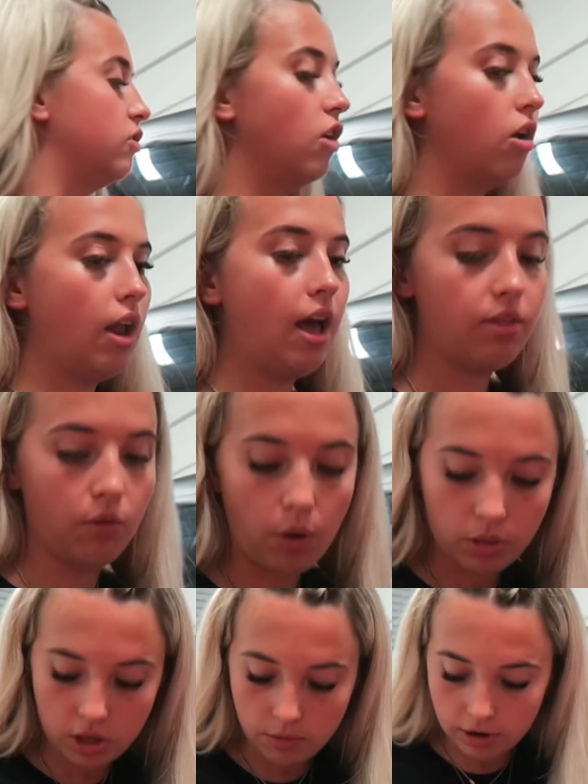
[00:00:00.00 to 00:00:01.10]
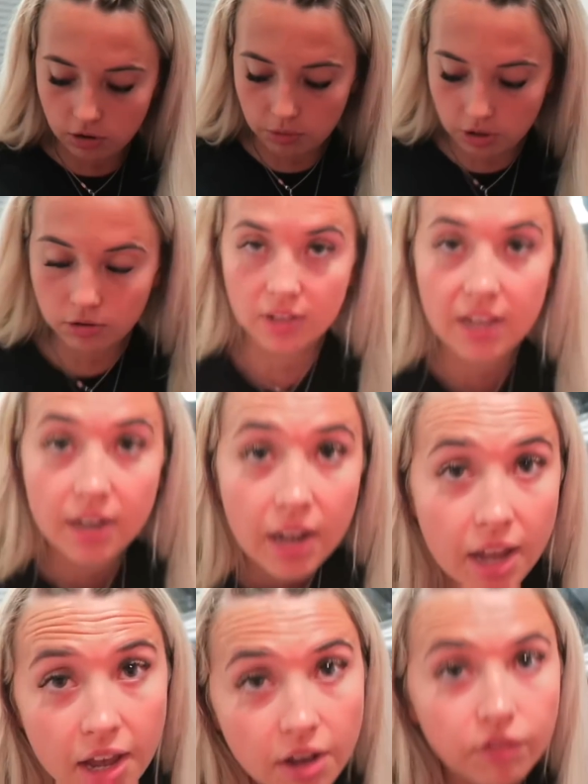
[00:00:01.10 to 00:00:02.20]
not like the one that you end up using
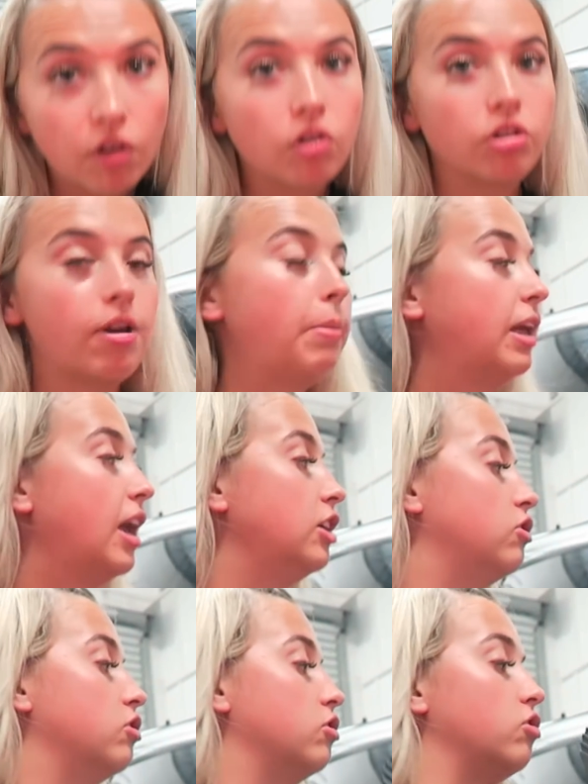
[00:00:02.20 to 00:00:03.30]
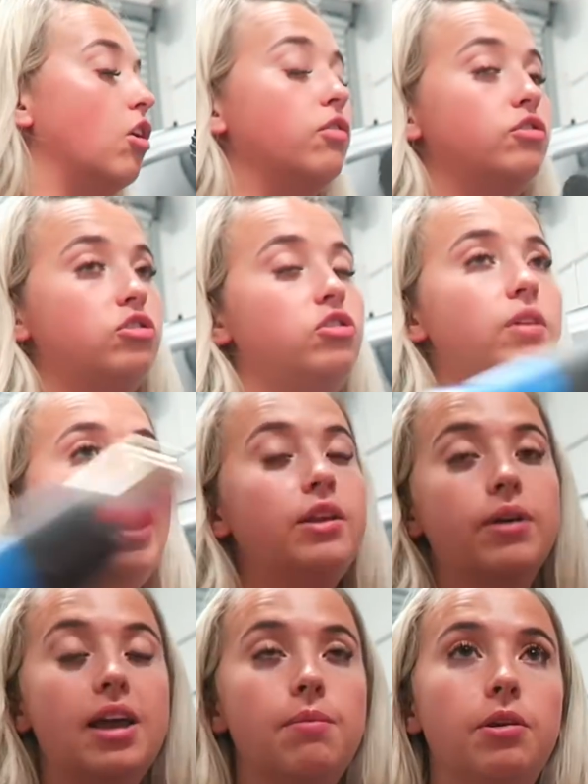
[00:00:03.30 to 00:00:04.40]
for your application and stuff, just do it
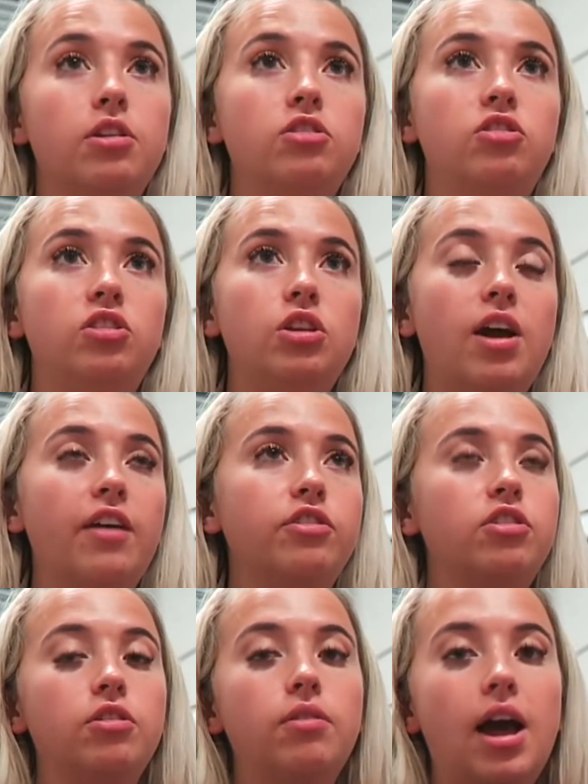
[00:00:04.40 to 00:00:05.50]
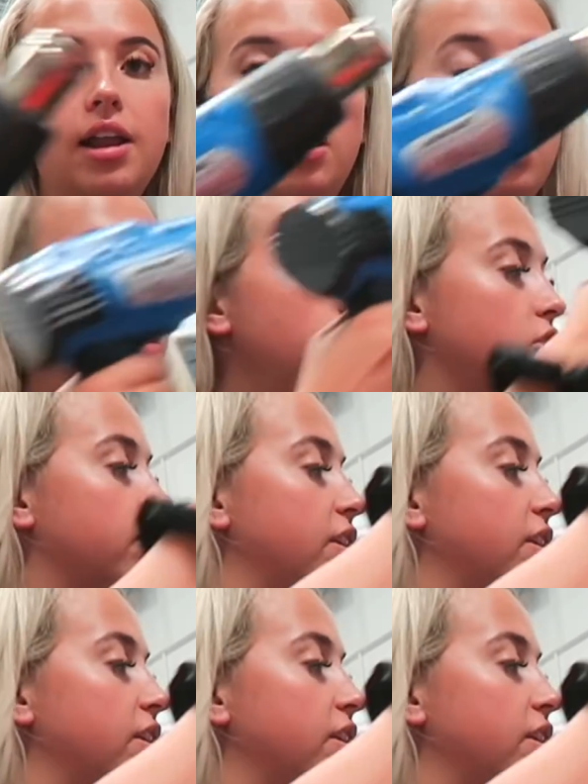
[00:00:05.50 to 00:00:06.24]
anyway, because you have to do like loads of